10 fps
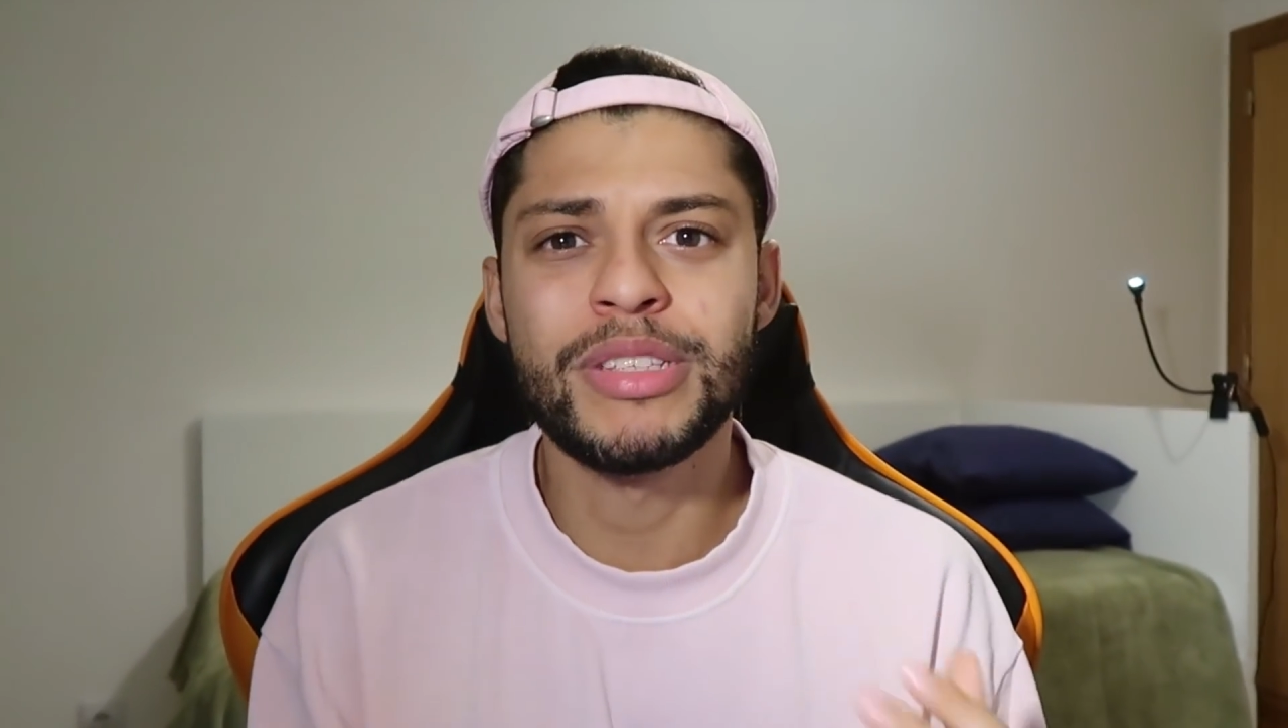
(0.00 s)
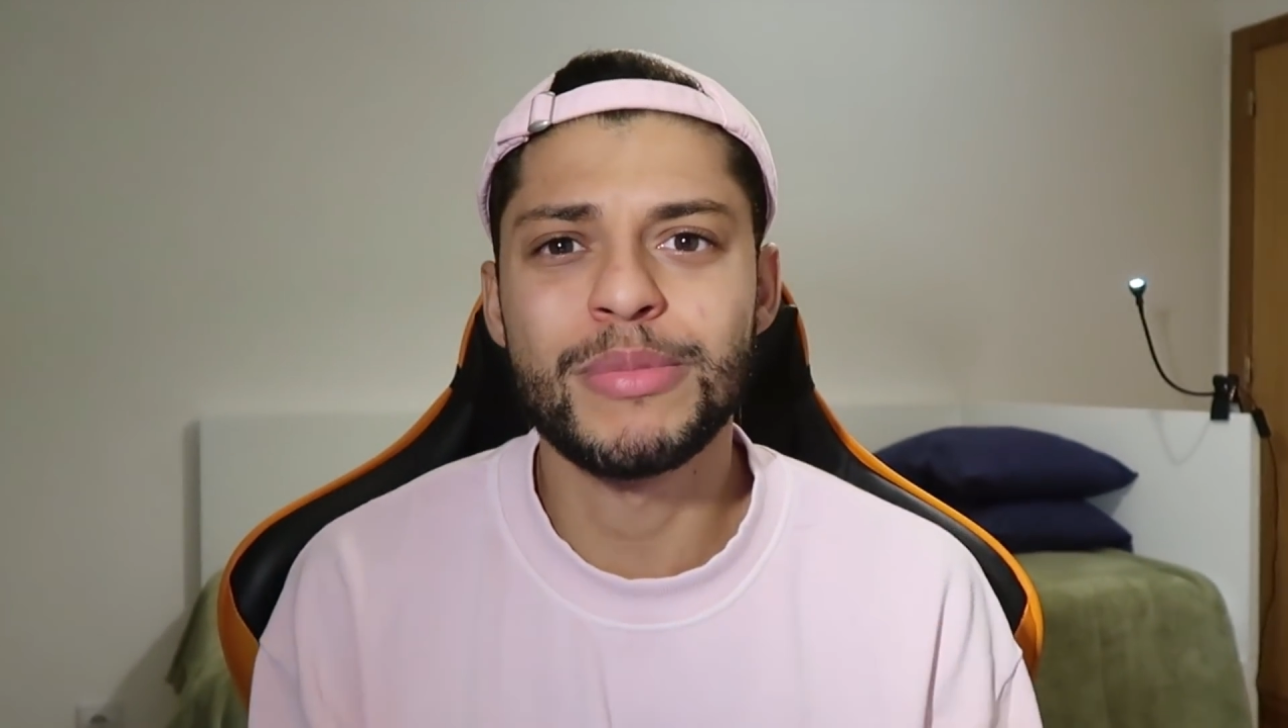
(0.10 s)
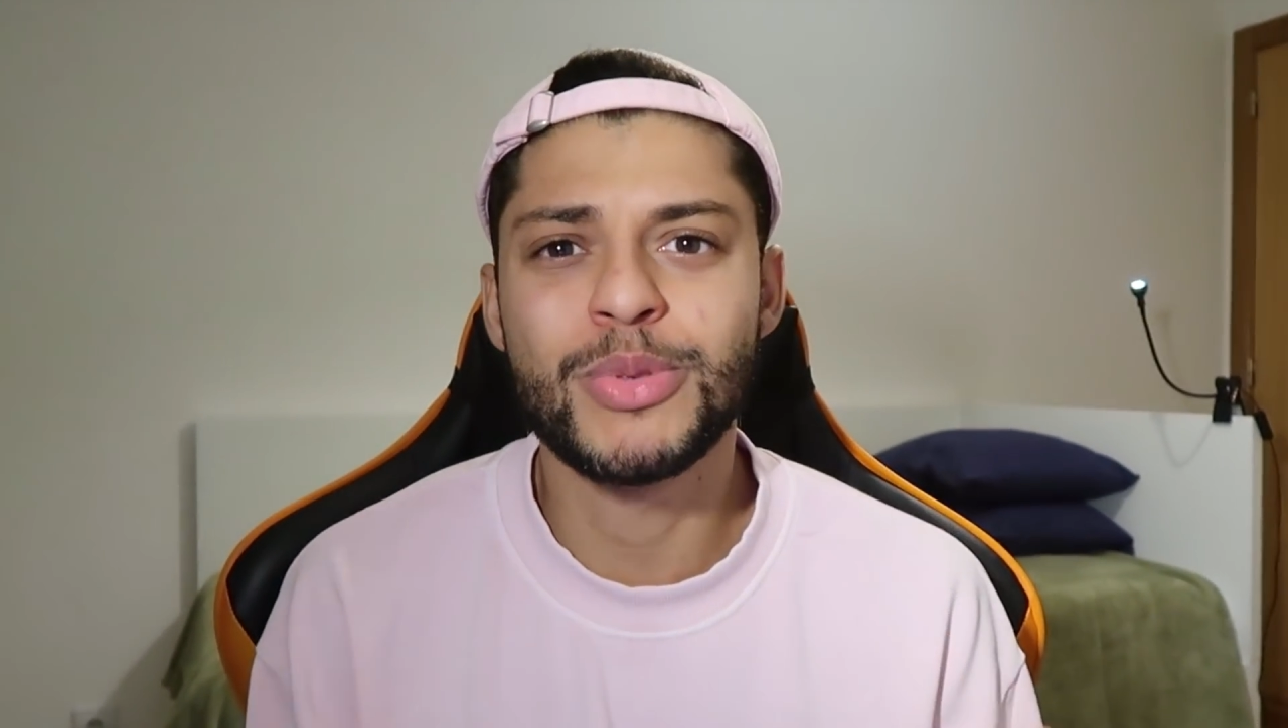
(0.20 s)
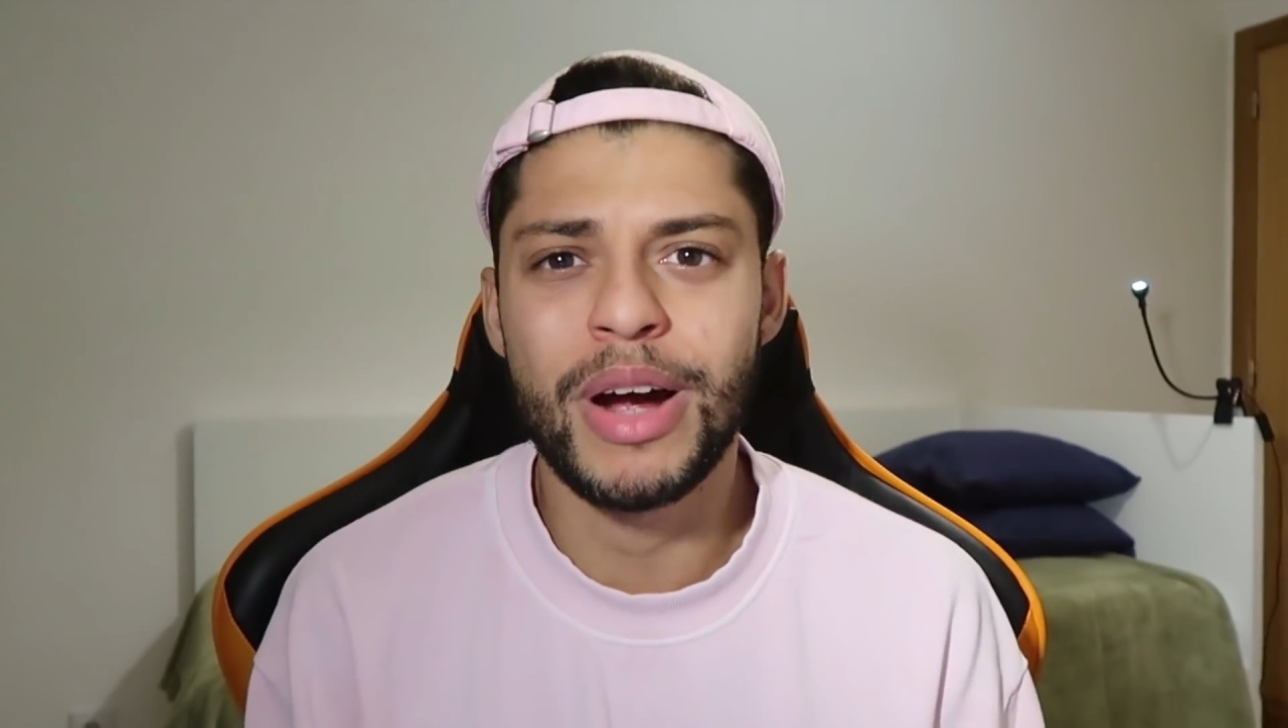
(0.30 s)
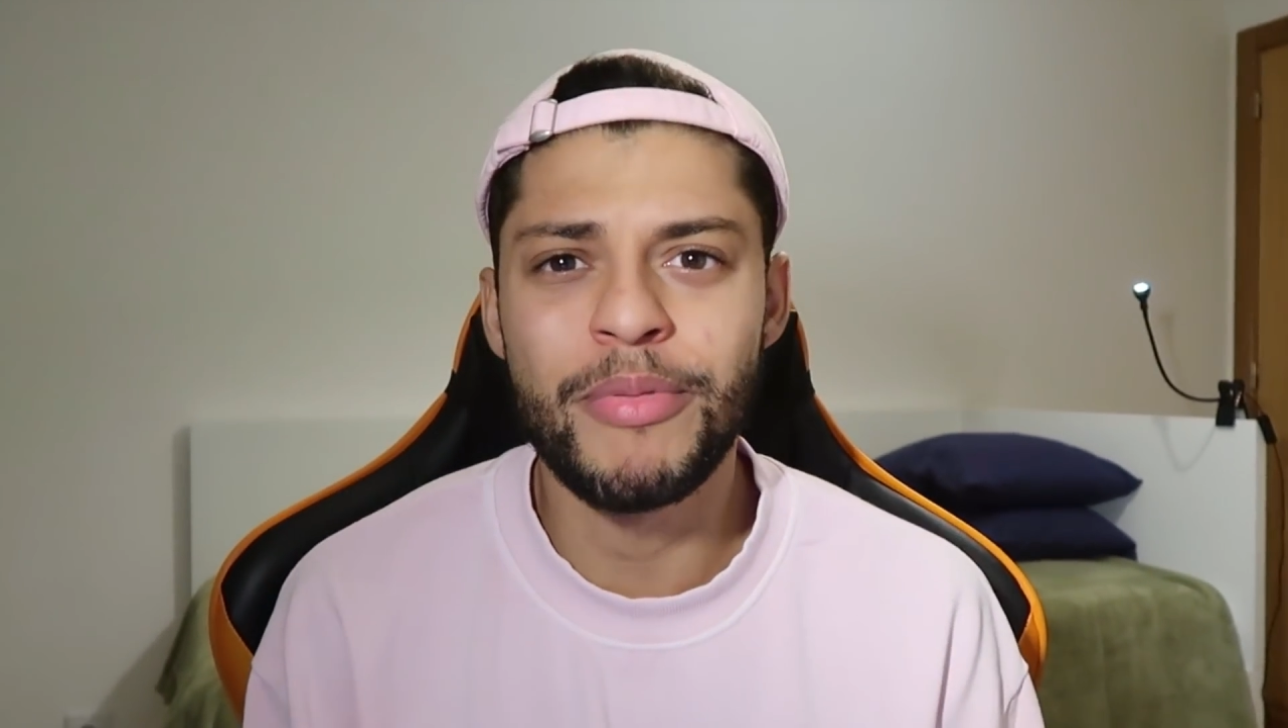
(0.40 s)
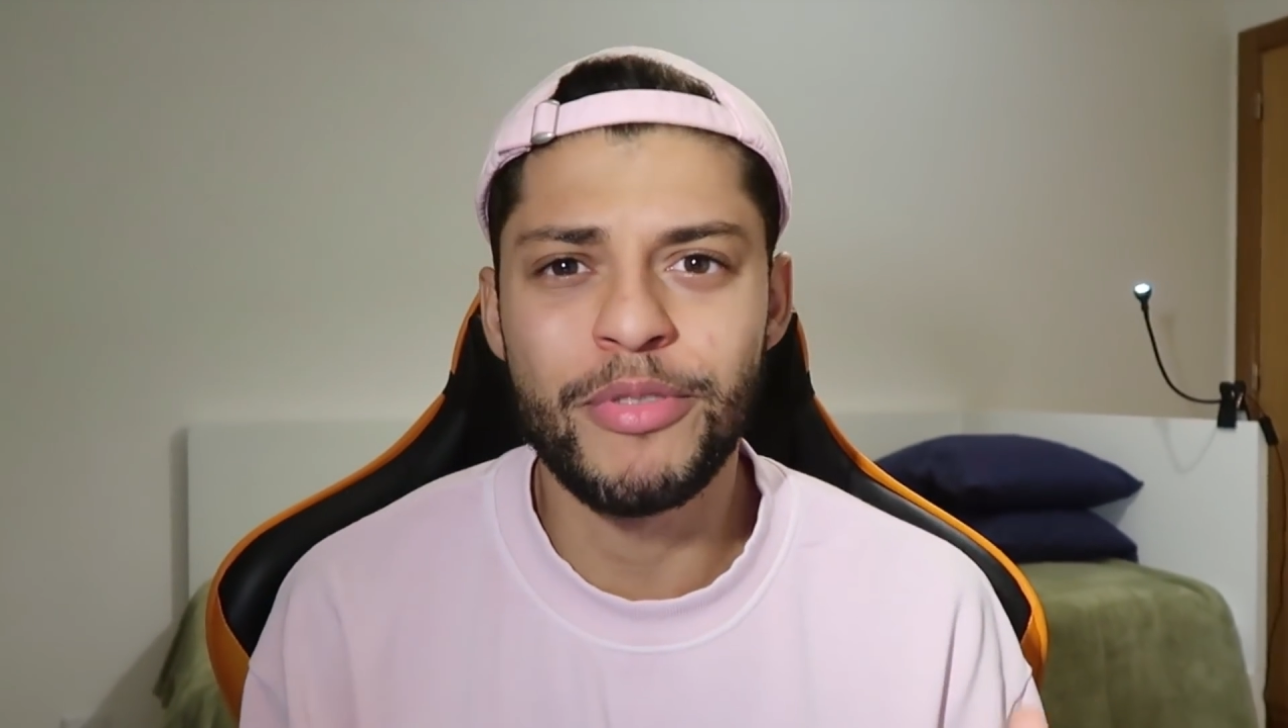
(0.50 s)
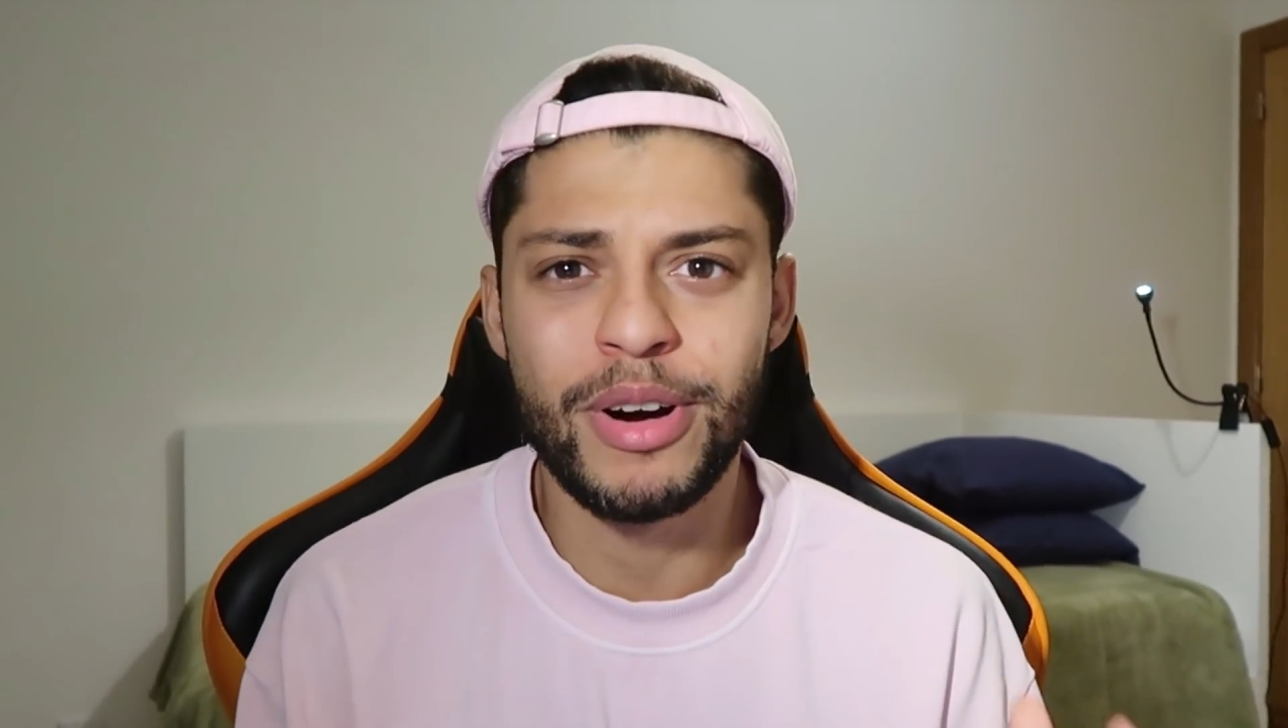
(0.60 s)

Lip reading: we subscribe